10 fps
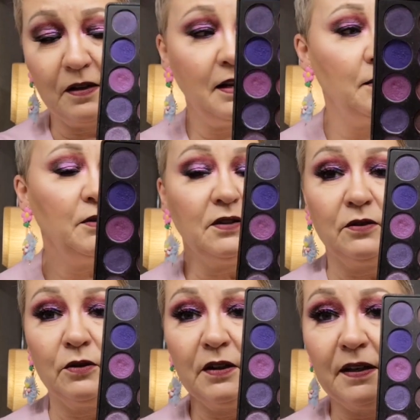The name
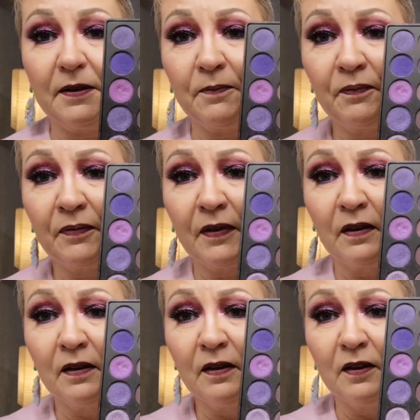isn't on here.
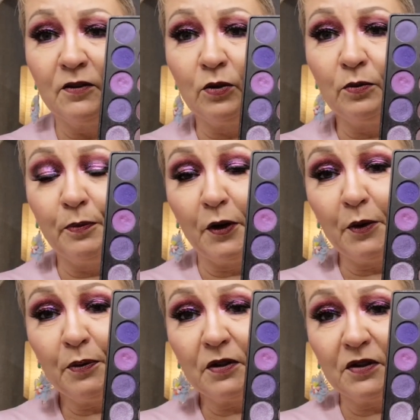So
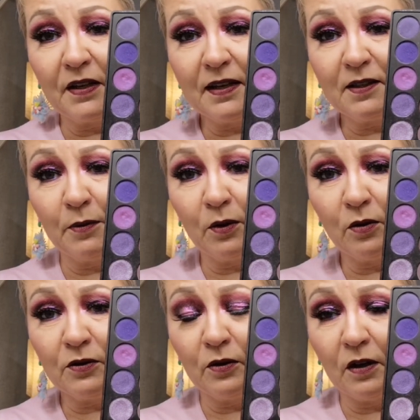purples, yes, but
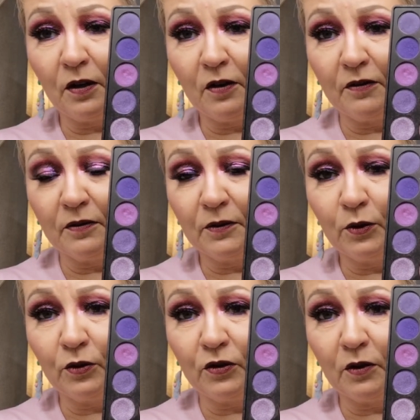also a lot of
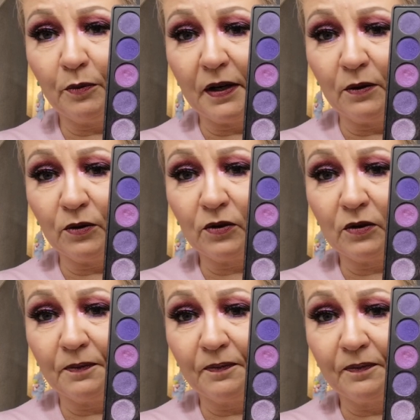neutral
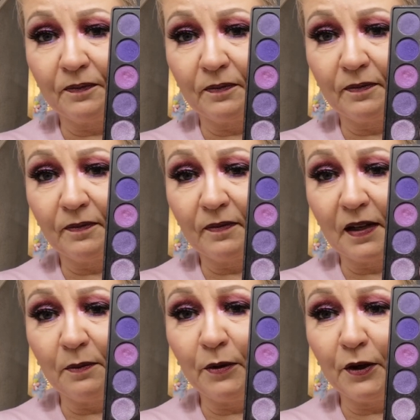browns
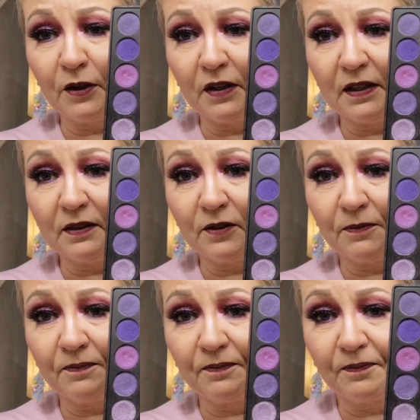and burgundies.